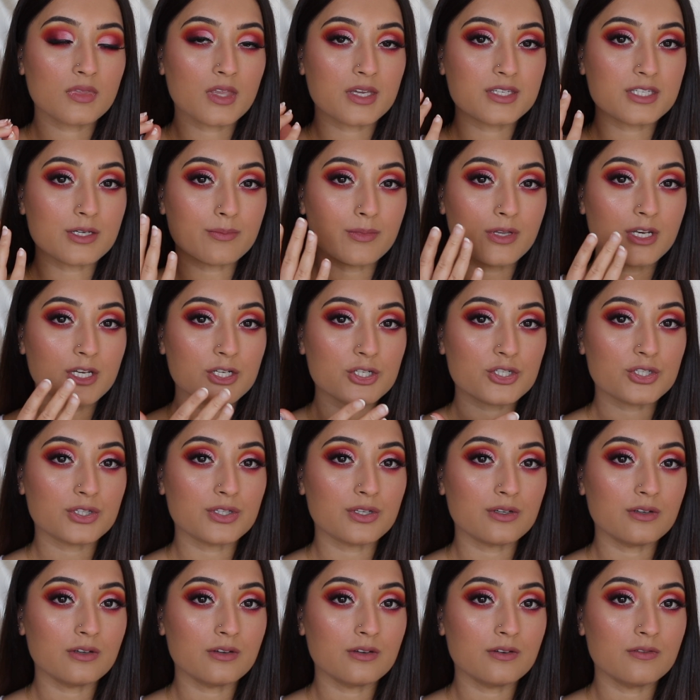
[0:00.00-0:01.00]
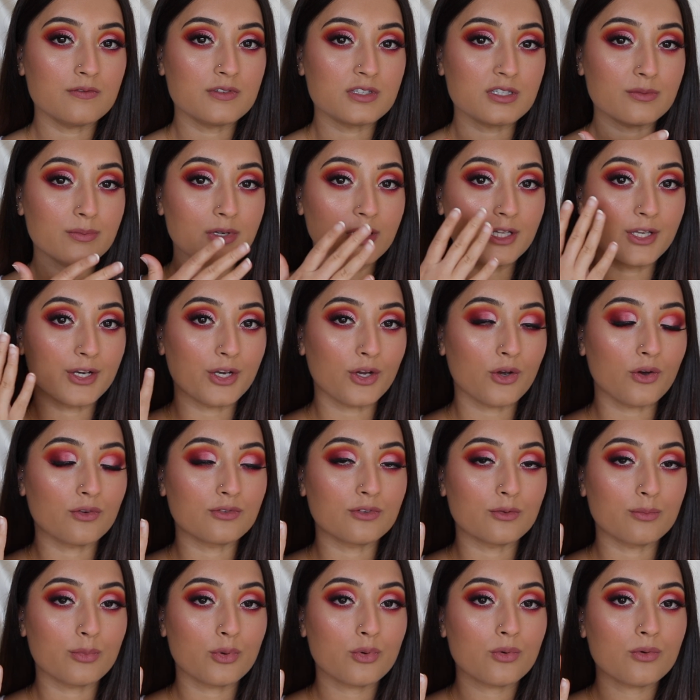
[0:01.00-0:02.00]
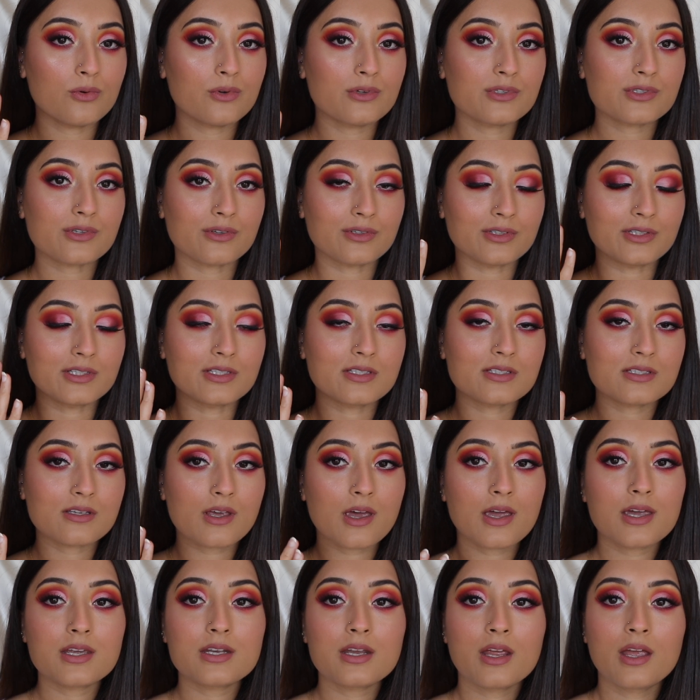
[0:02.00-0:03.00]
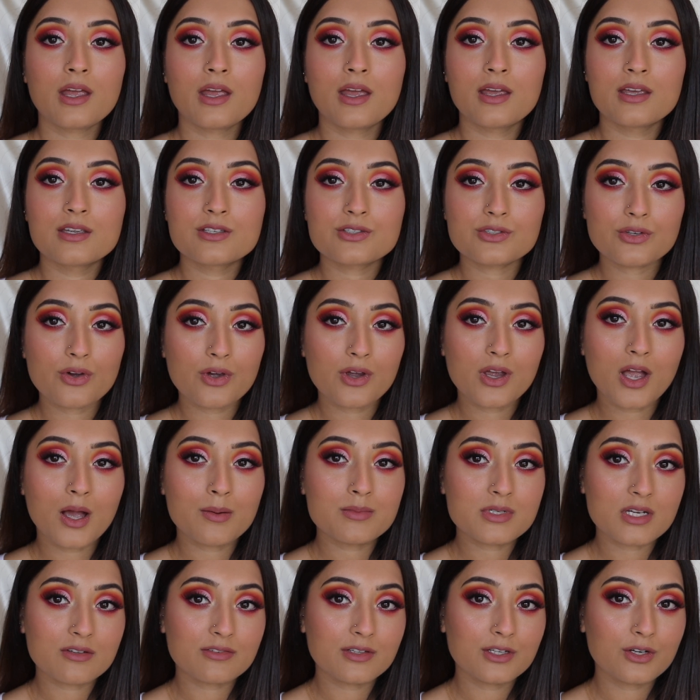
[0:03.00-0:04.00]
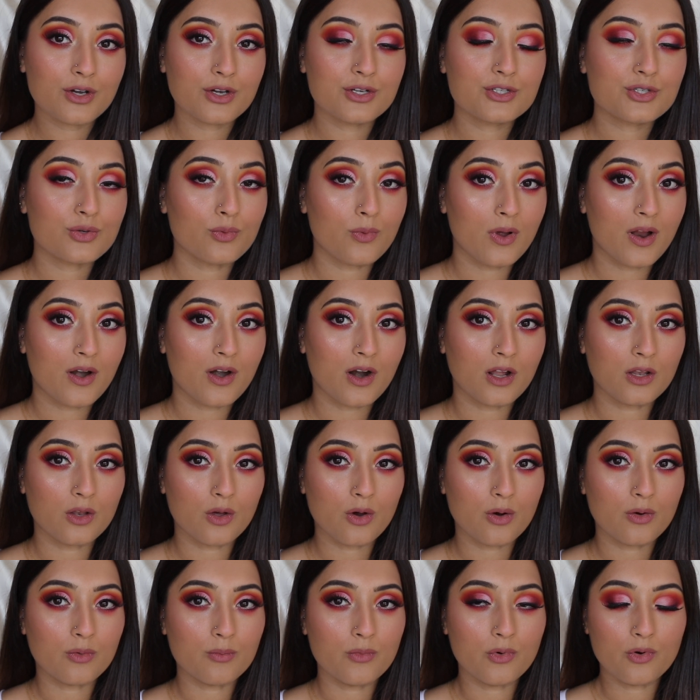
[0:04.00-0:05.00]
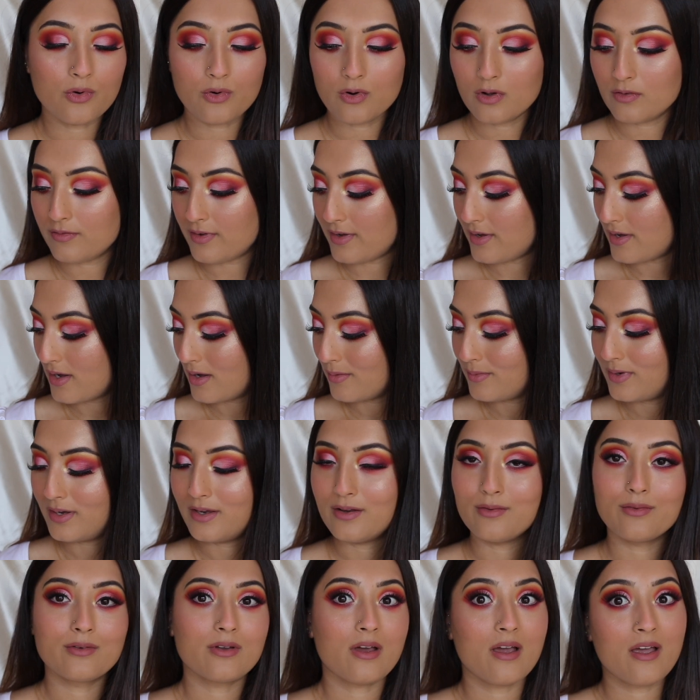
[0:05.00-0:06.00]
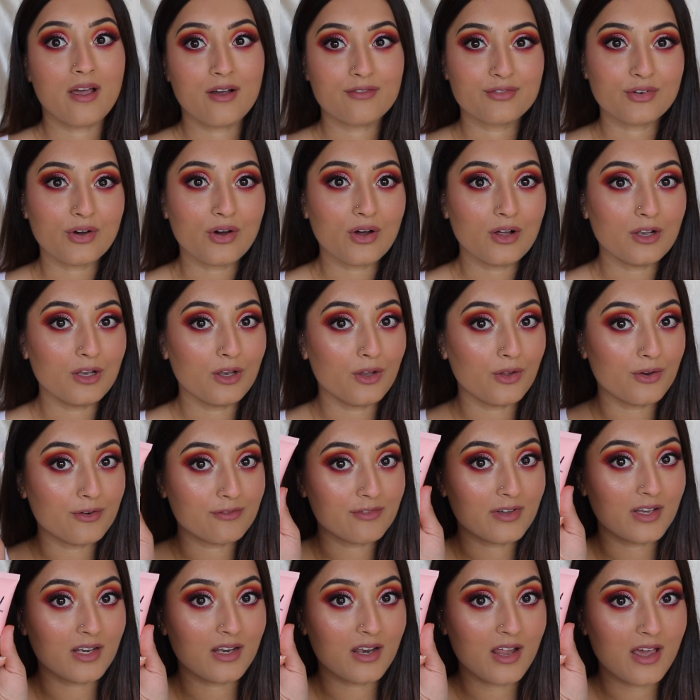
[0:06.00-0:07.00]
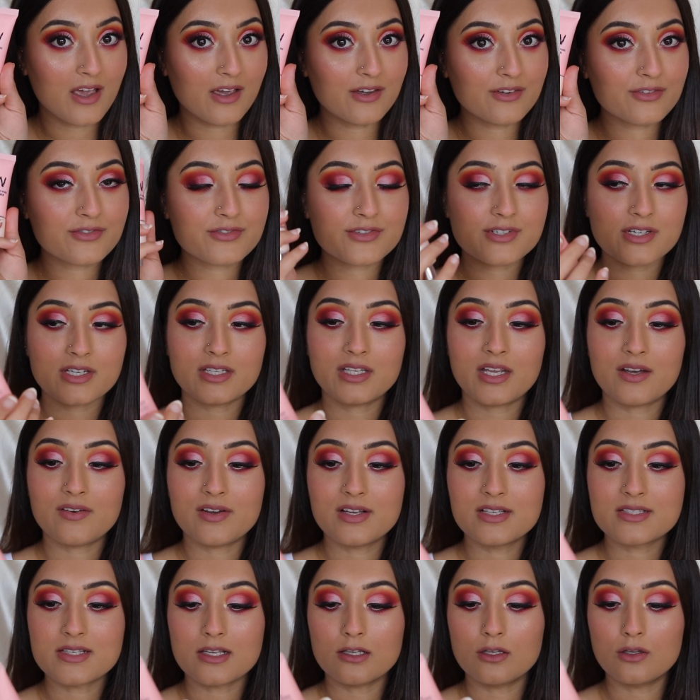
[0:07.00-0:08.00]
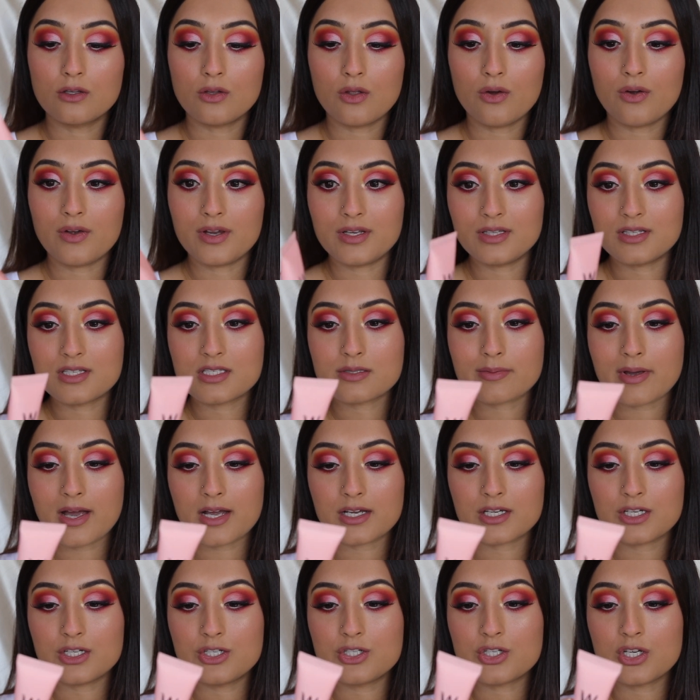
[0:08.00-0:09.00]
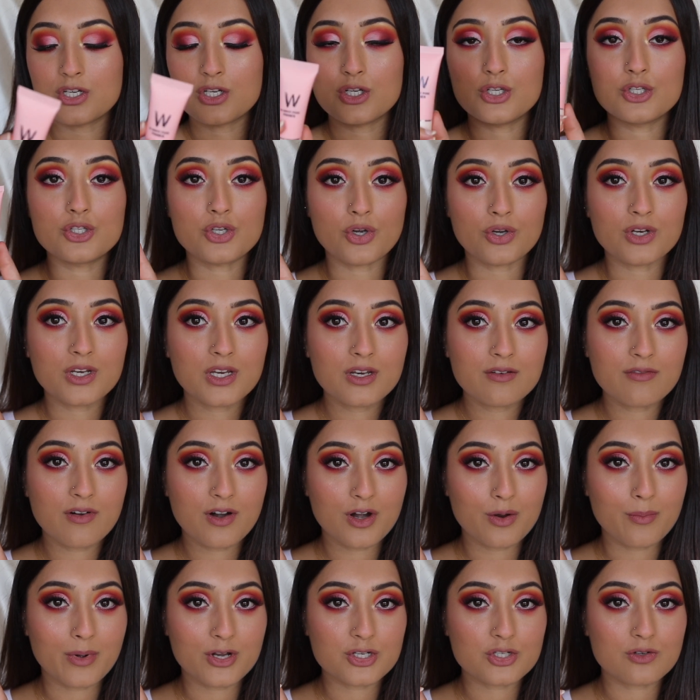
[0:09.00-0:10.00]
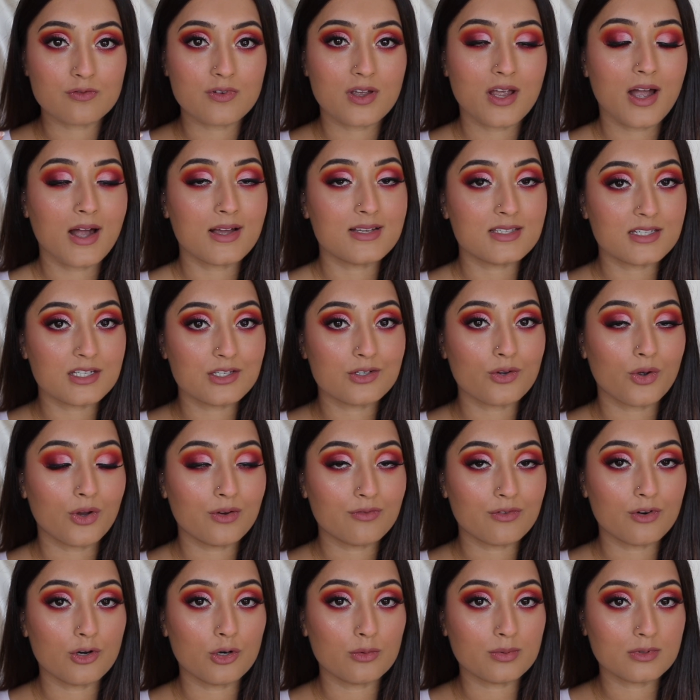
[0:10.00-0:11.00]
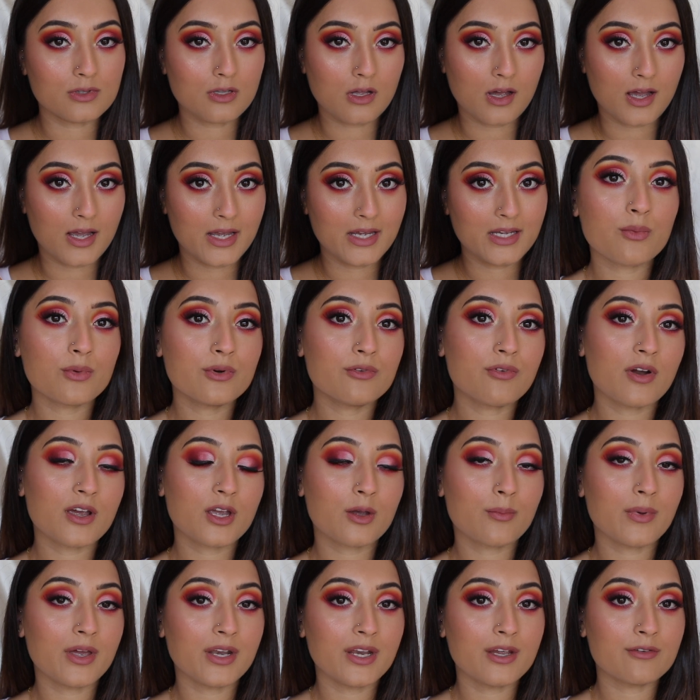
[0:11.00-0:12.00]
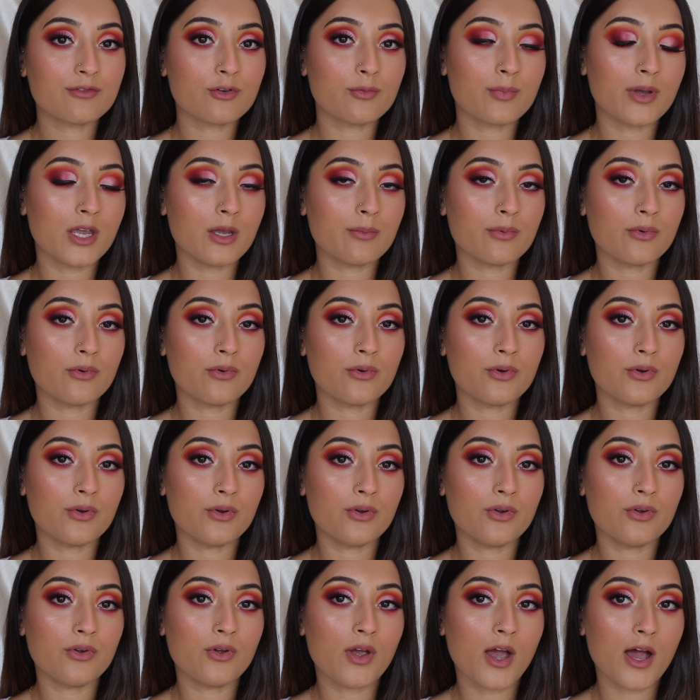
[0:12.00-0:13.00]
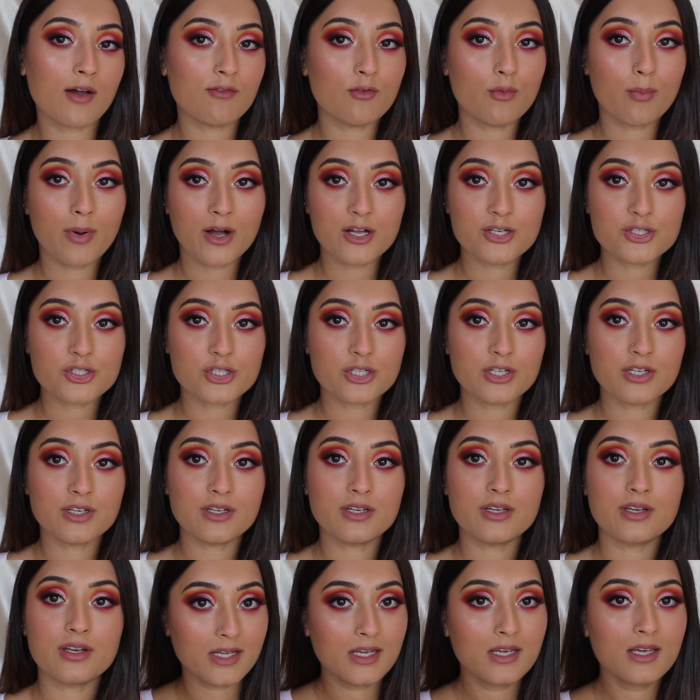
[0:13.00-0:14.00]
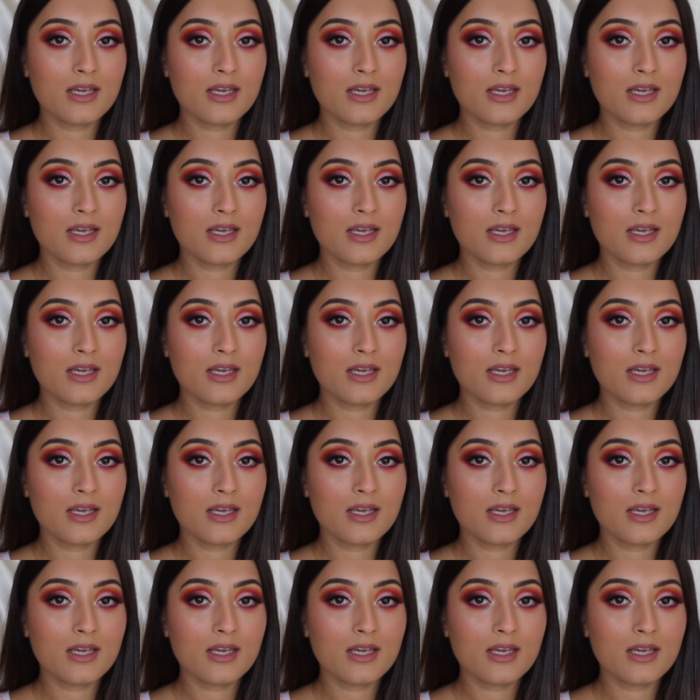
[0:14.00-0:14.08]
diminished the visibility of the pores on this side. So I'm definitely going to wear a lot more of it. I mean, I've got a lot of it left. There is a lot in this package and you don't need very much of it. I did over apply. I would recommend it for people who have a budget,